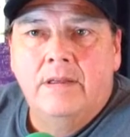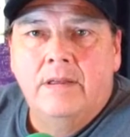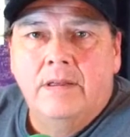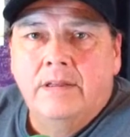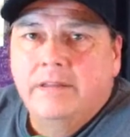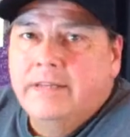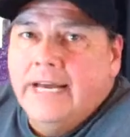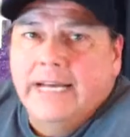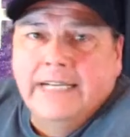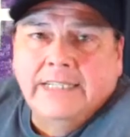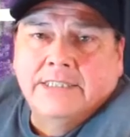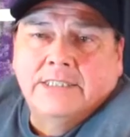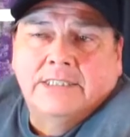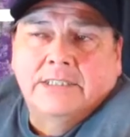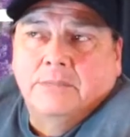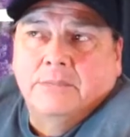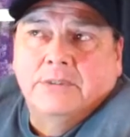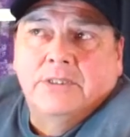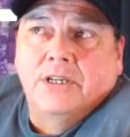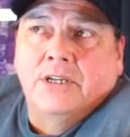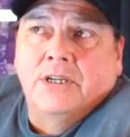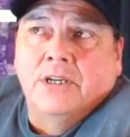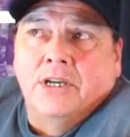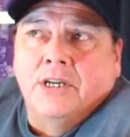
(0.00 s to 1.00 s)
That is some
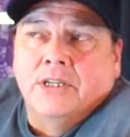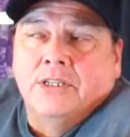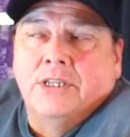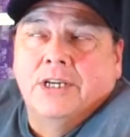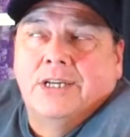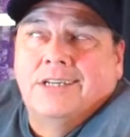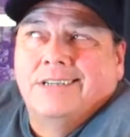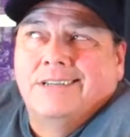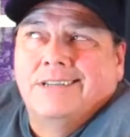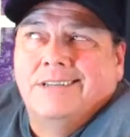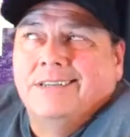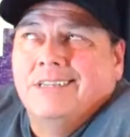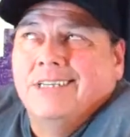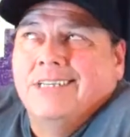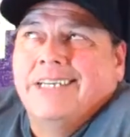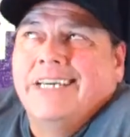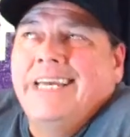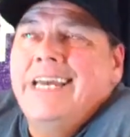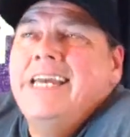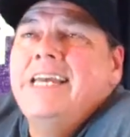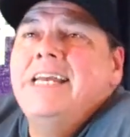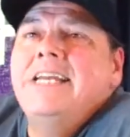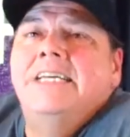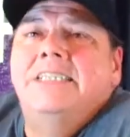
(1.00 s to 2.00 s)
of the
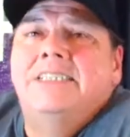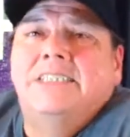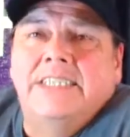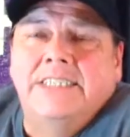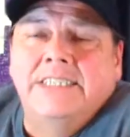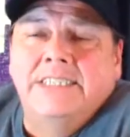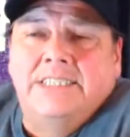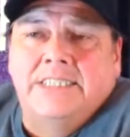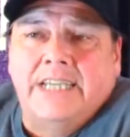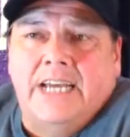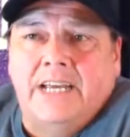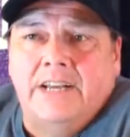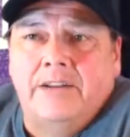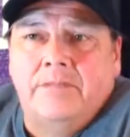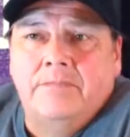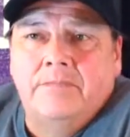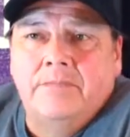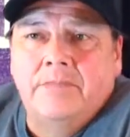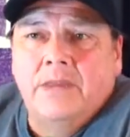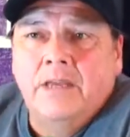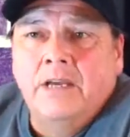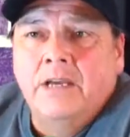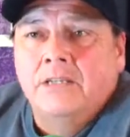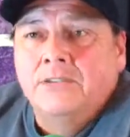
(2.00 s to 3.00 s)
keenest insight.
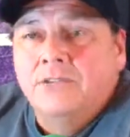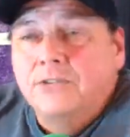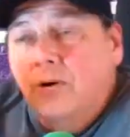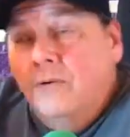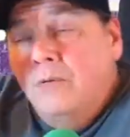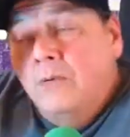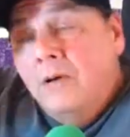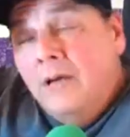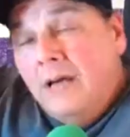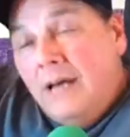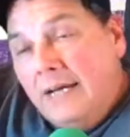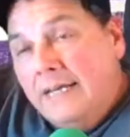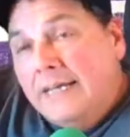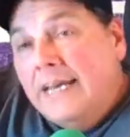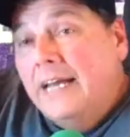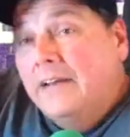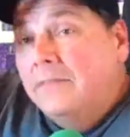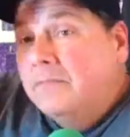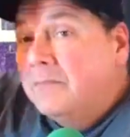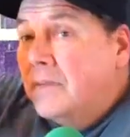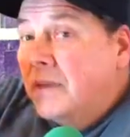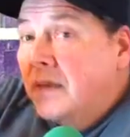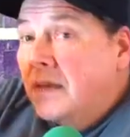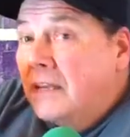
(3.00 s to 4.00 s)
So
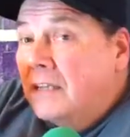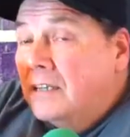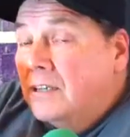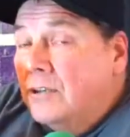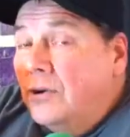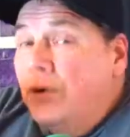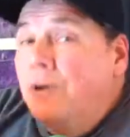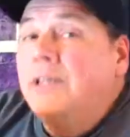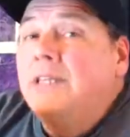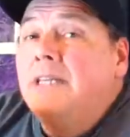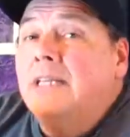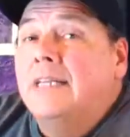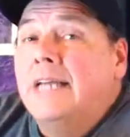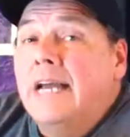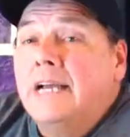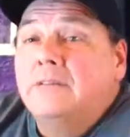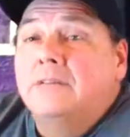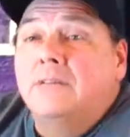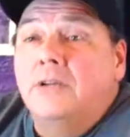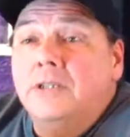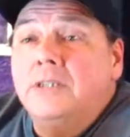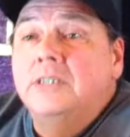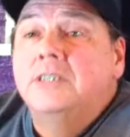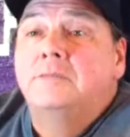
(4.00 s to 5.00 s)
again, learning the
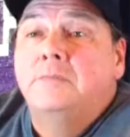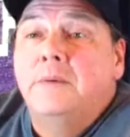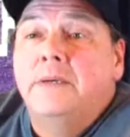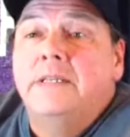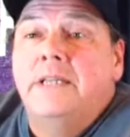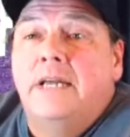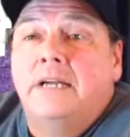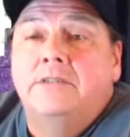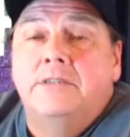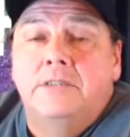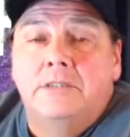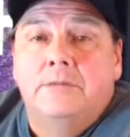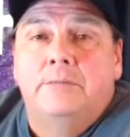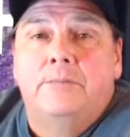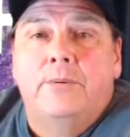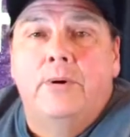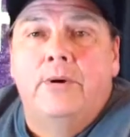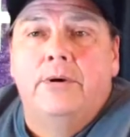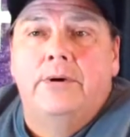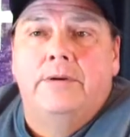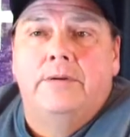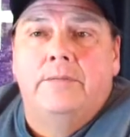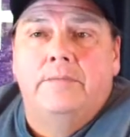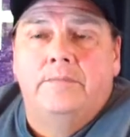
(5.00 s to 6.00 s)
language, learning to speak language is
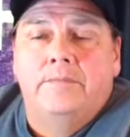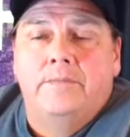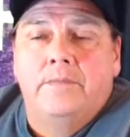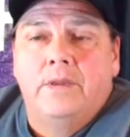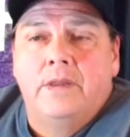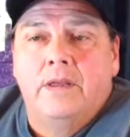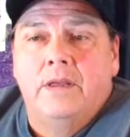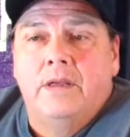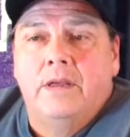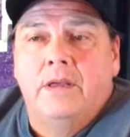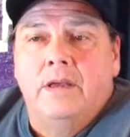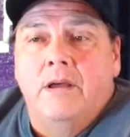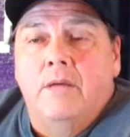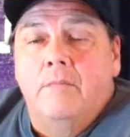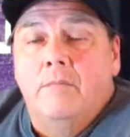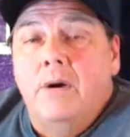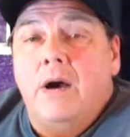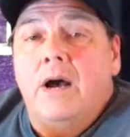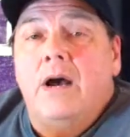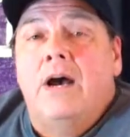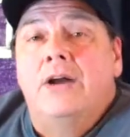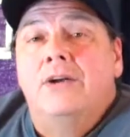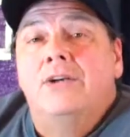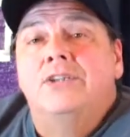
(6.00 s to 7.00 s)
important.
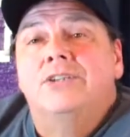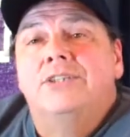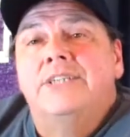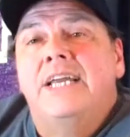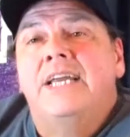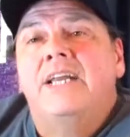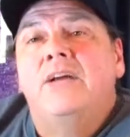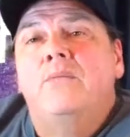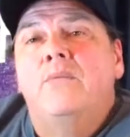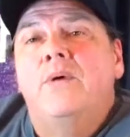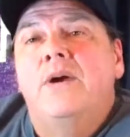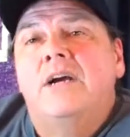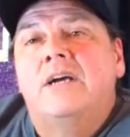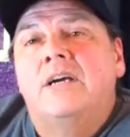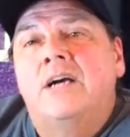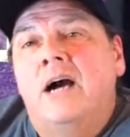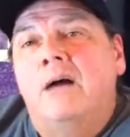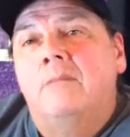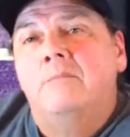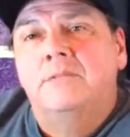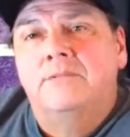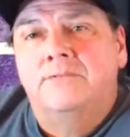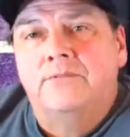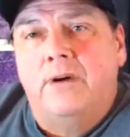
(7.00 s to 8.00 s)
But understanding where it
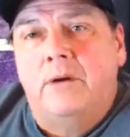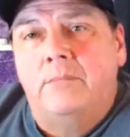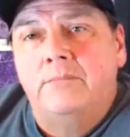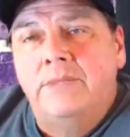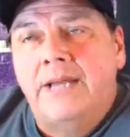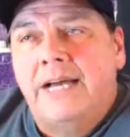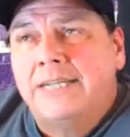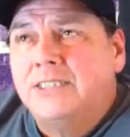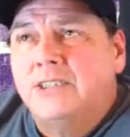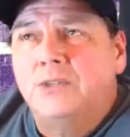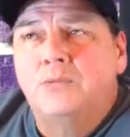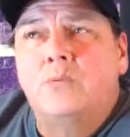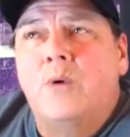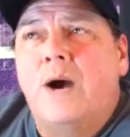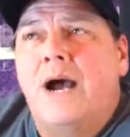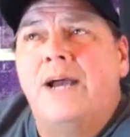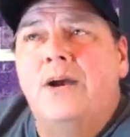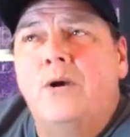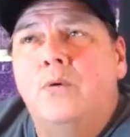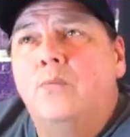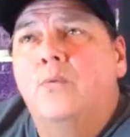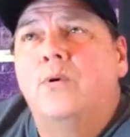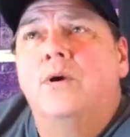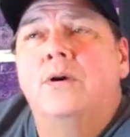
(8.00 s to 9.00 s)
comes from, not just why
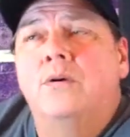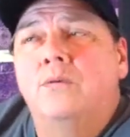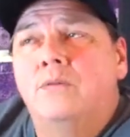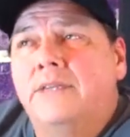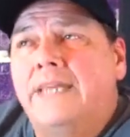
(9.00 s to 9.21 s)
a word